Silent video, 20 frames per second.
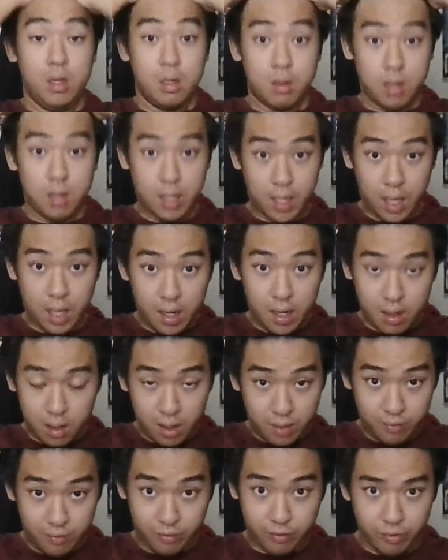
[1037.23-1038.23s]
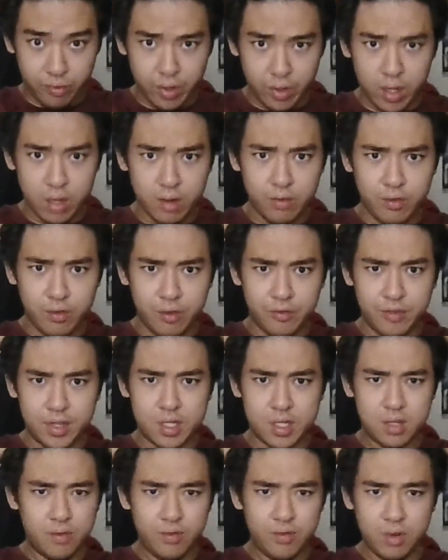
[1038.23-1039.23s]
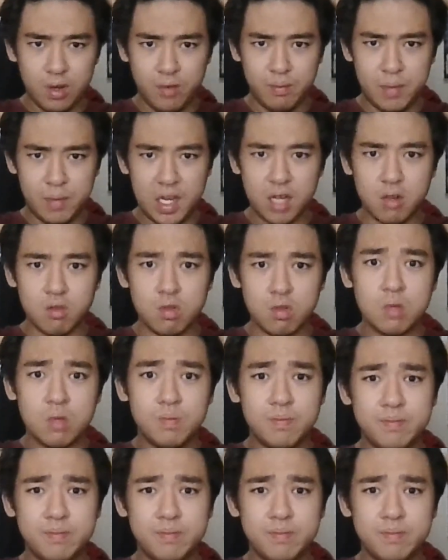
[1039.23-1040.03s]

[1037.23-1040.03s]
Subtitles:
Like, I fear for Festival of Battles.